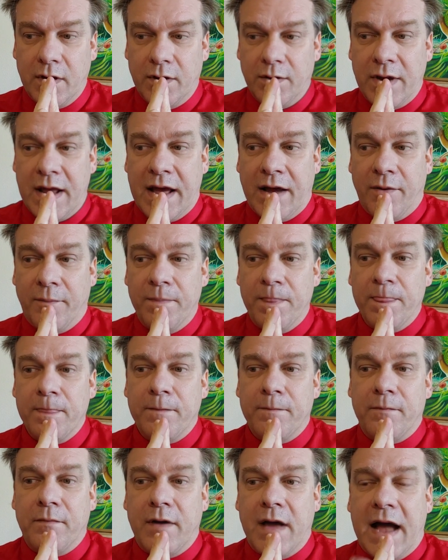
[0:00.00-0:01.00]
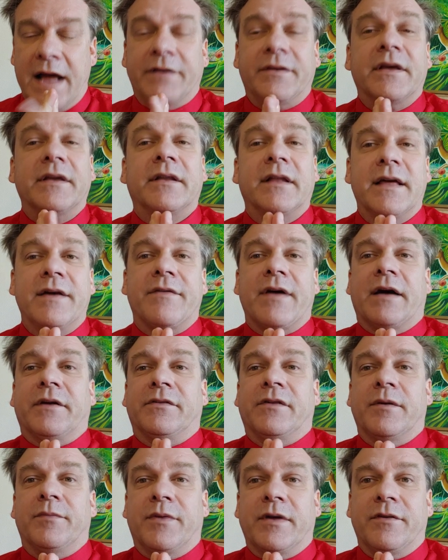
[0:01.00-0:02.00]
Now, I did leave out
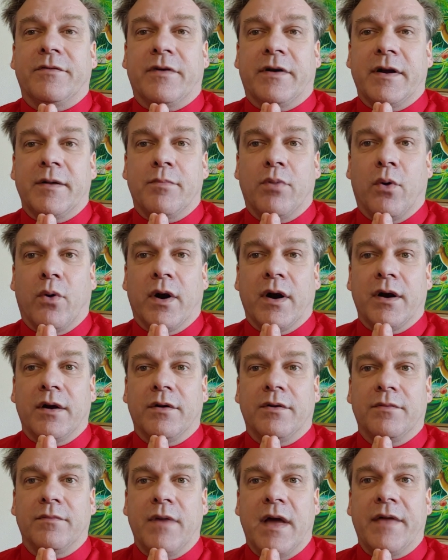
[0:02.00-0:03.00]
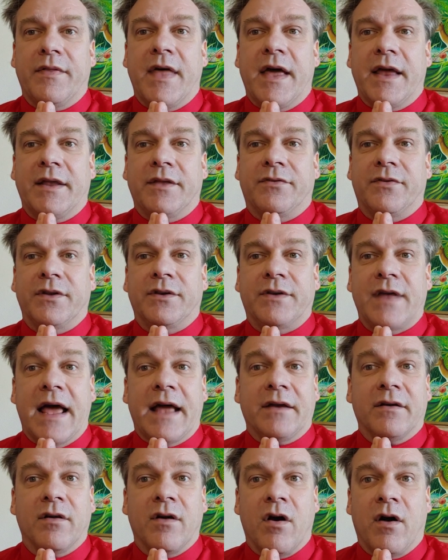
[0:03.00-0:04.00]
something very important, and that is the
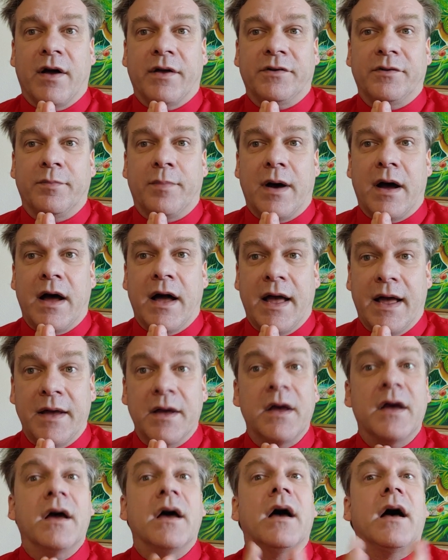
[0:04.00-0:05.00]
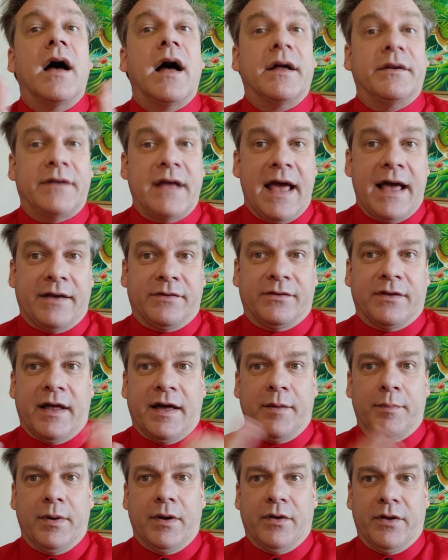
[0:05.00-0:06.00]
debt caused by a tax
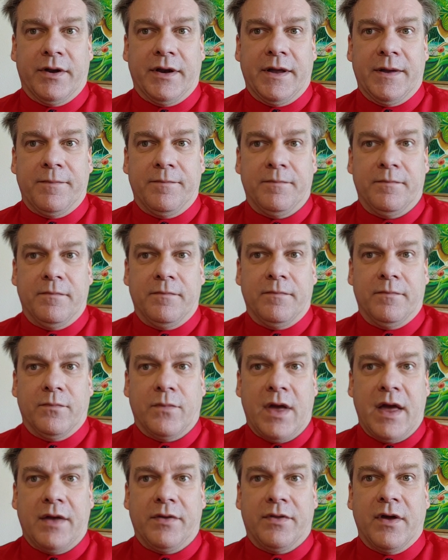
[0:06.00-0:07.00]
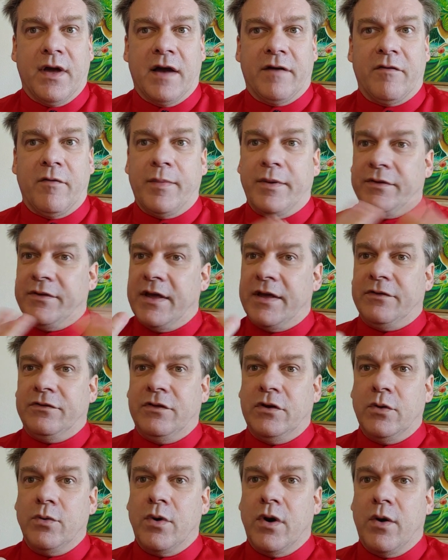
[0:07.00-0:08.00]
liability. Okay, the government says
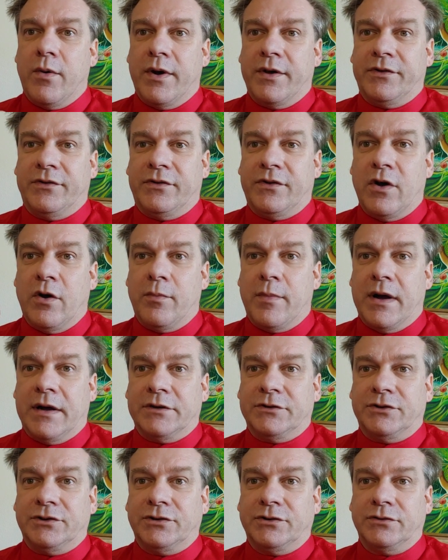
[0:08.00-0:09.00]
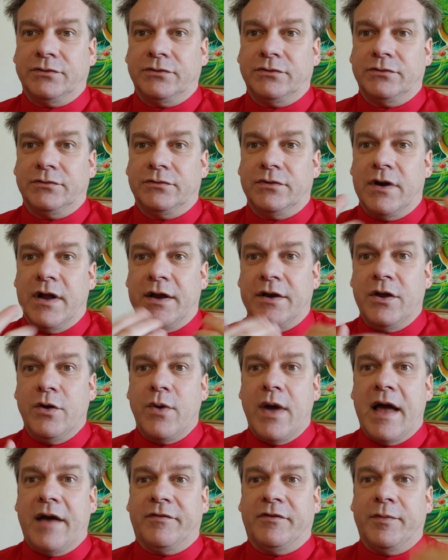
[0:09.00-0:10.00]
you owe us so much and
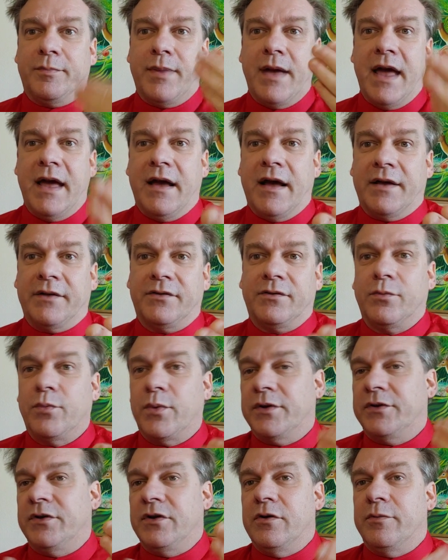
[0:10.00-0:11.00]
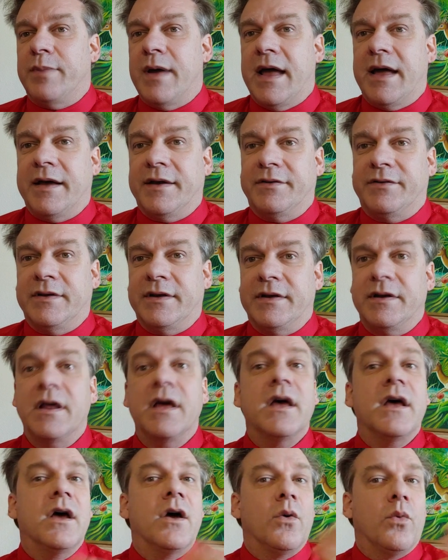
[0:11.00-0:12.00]
you have to pay us. What do you pay us in?
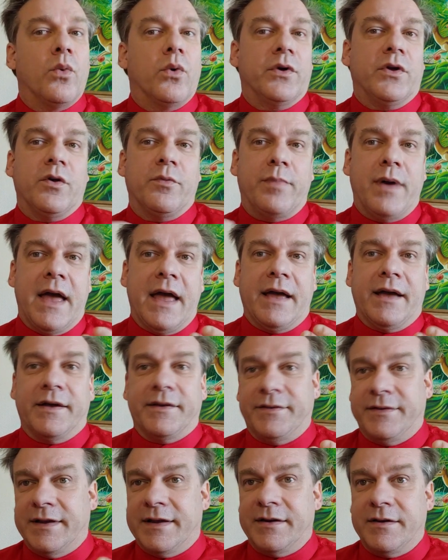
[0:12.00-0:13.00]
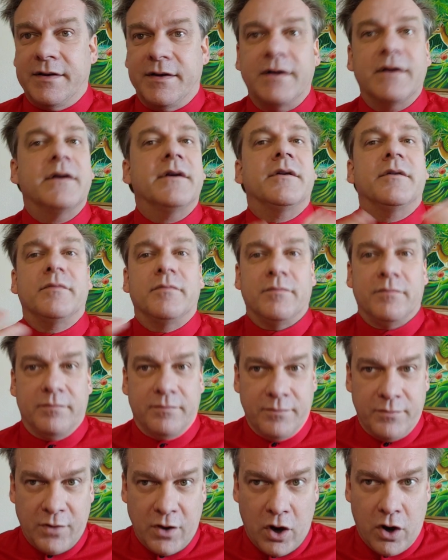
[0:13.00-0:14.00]
Well, you pay us in
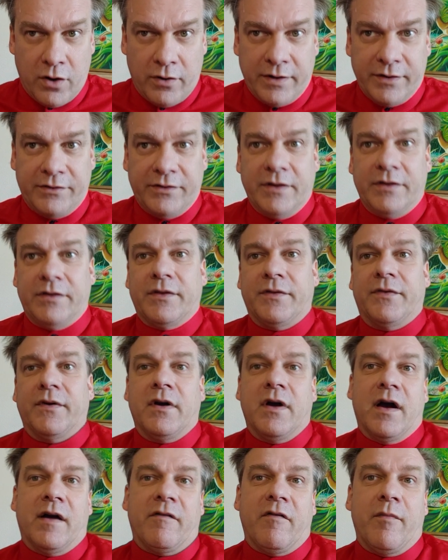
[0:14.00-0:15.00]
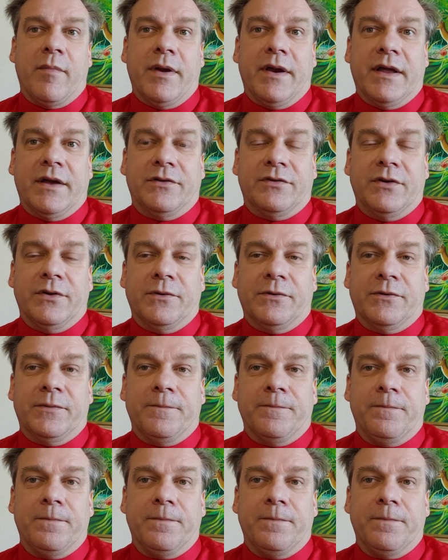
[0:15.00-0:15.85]
the currency that the government issues.